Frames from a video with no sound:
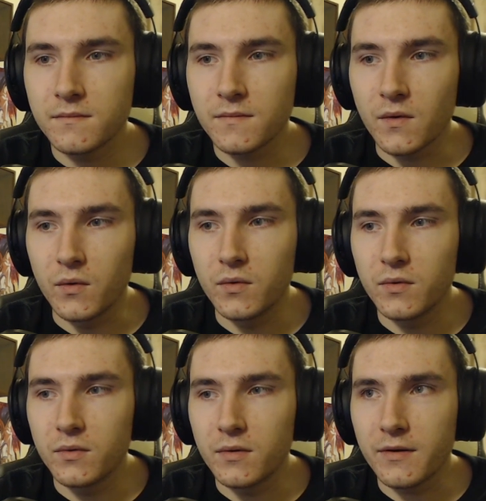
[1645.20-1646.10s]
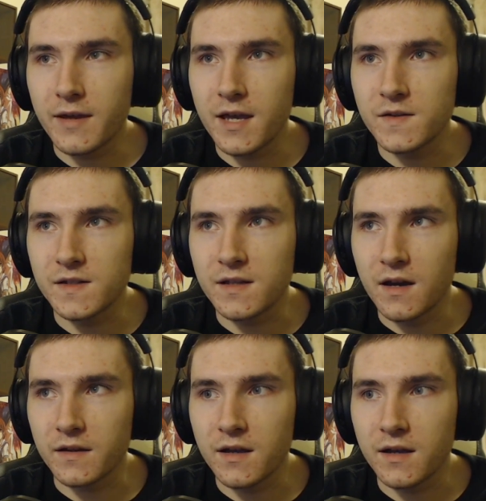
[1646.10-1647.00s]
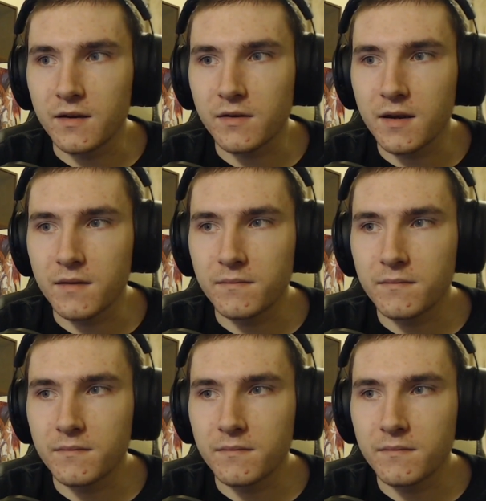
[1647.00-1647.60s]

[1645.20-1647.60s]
Oh, okay, she's Dark Knight, okay.